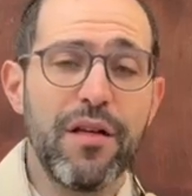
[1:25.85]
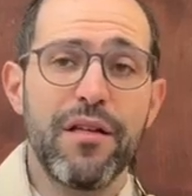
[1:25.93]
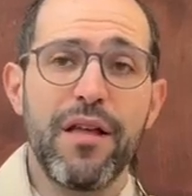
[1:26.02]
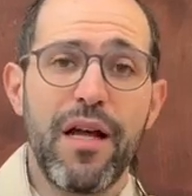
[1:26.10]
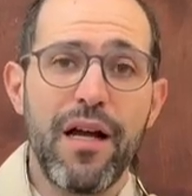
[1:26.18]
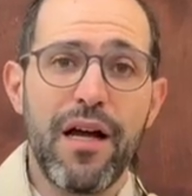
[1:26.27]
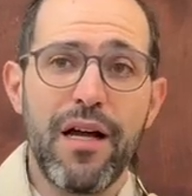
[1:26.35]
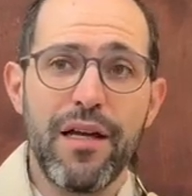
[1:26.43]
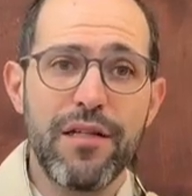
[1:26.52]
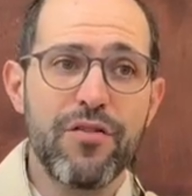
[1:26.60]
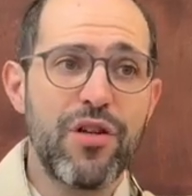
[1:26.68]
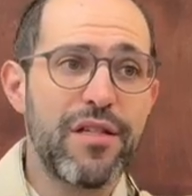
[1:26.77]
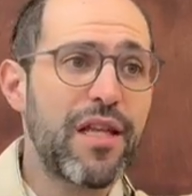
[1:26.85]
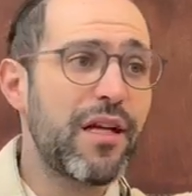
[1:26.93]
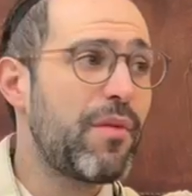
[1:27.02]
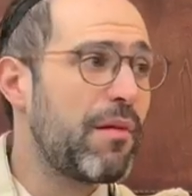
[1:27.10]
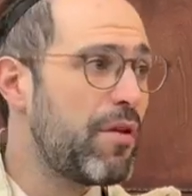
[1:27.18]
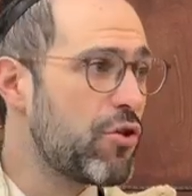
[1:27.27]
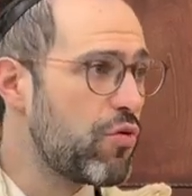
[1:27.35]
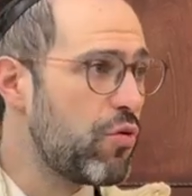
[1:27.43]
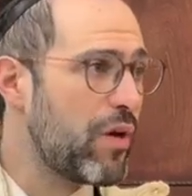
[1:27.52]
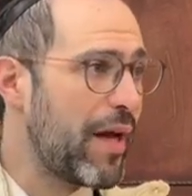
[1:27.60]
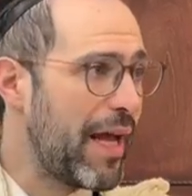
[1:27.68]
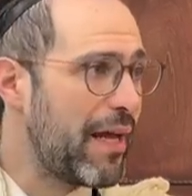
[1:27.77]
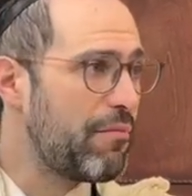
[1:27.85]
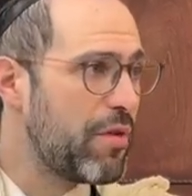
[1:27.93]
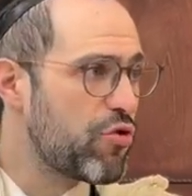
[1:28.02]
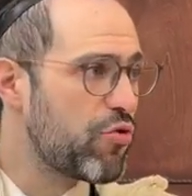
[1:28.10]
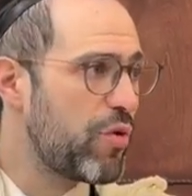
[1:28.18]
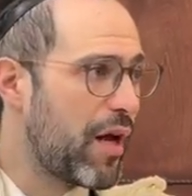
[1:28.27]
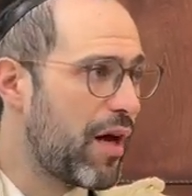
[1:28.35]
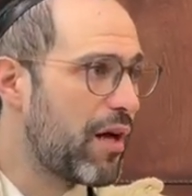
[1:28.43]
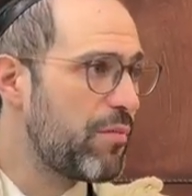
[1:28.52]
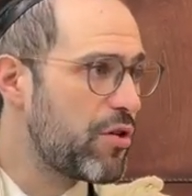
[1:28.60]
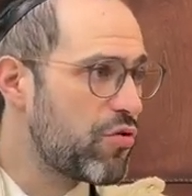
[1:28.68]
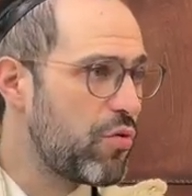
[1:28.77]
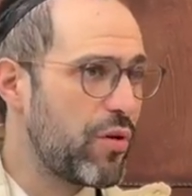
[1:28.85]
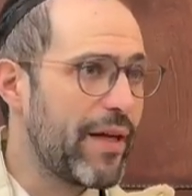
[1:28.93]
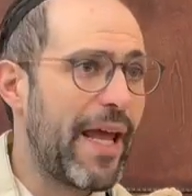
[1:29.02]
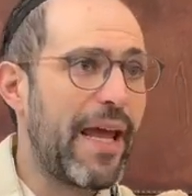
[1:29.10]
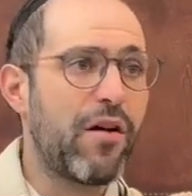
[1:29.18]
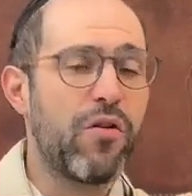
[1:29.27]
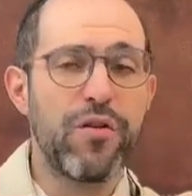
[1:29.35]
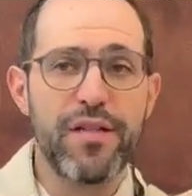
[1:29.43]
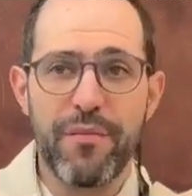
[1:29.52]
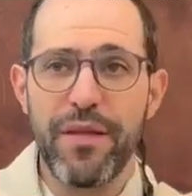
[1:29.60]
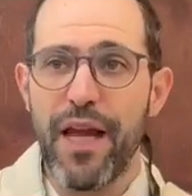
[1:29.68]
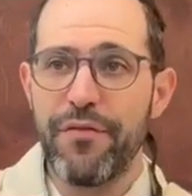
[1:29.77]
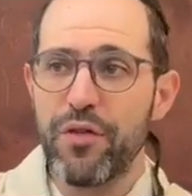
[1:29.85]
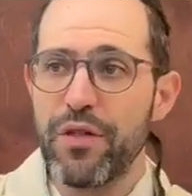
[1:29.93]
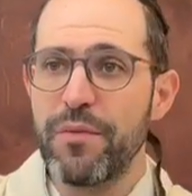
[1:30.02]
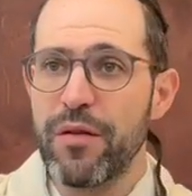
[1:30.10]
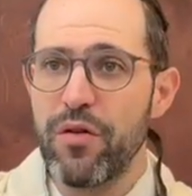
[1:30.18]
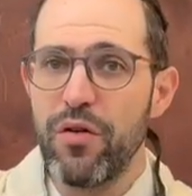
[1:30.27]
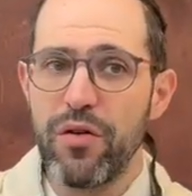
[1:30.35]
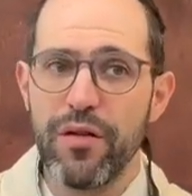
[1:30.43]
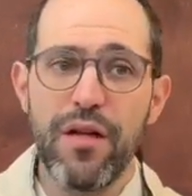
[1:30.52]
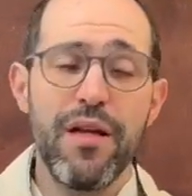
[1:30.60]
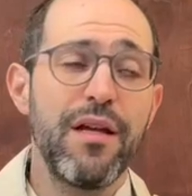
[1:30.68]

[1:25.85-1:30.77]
the halacha is just like by bishul, in bishul, achar bishul, you can't cook something after it's been cooked.